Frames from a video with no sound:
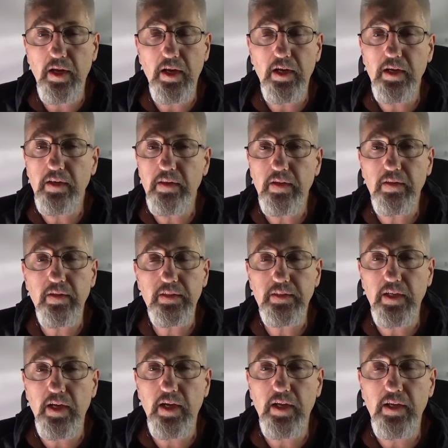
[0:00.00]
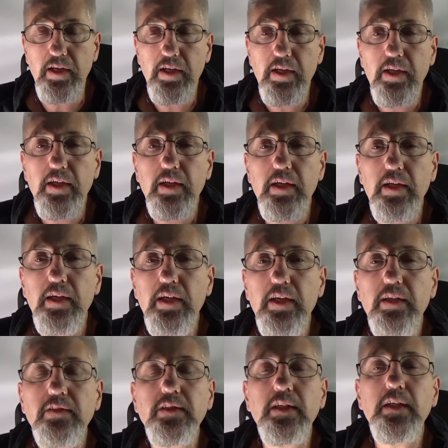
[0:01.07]
anything like that. It
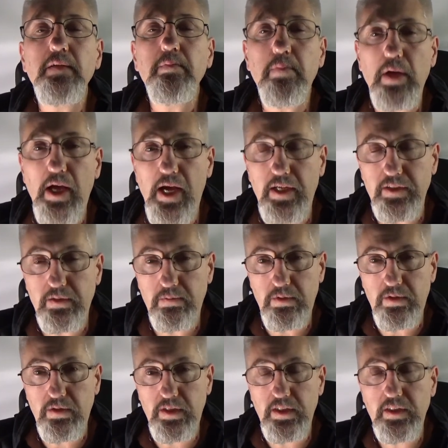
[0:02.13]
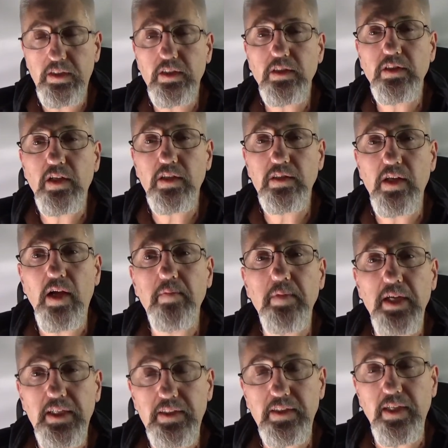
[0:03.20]
is impossible. It just does not
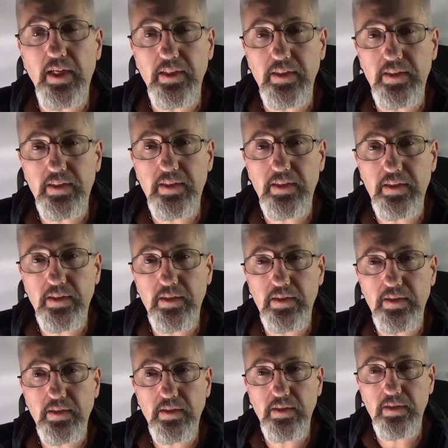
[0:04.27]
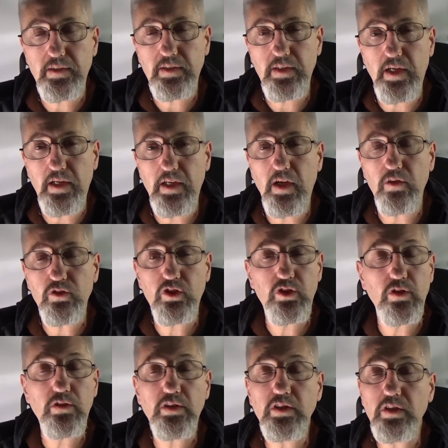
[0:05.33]
make sense. Okay, now
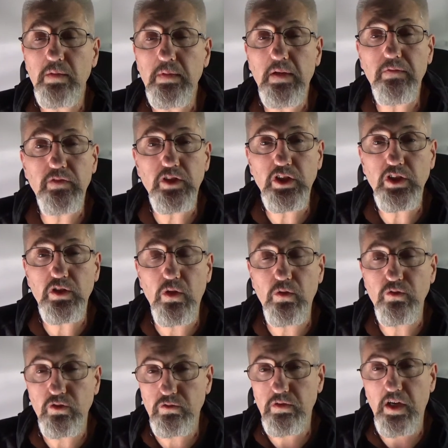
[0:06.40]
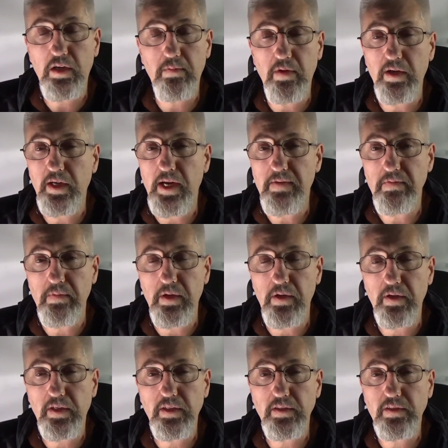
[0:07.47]
certainly some effigy stones were created by Native
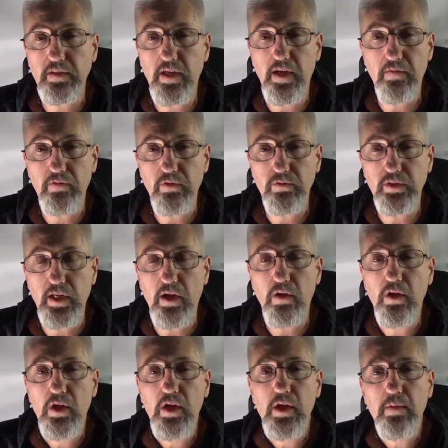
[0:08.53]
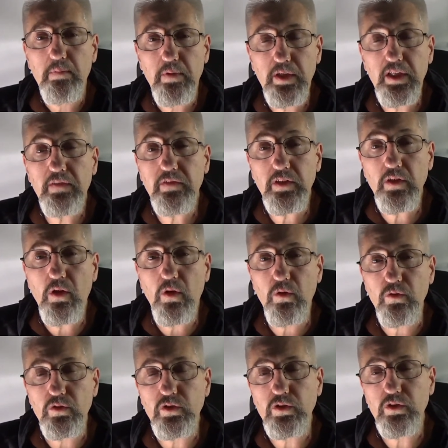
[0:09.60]
Americans, I have no doubt. But even
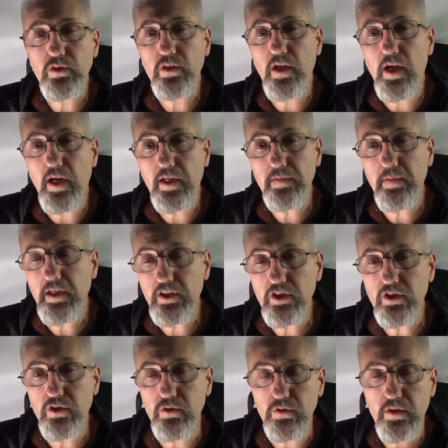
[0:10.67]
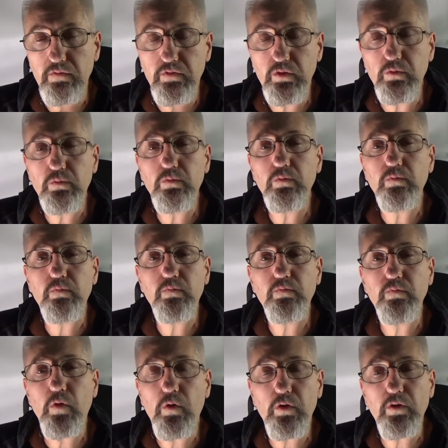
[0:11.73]
those, I bet you, if you
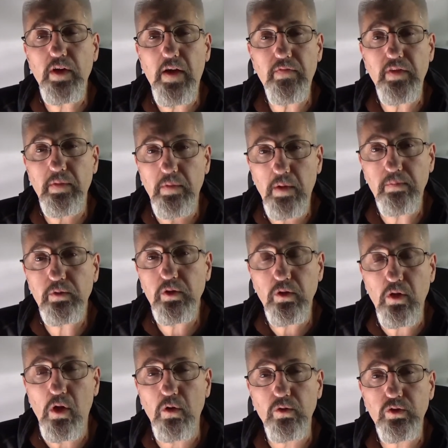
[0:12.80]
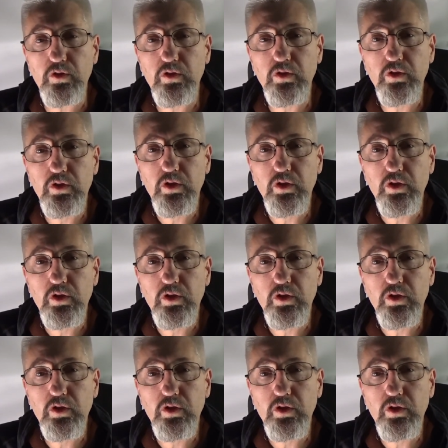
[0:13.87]
photograph them up close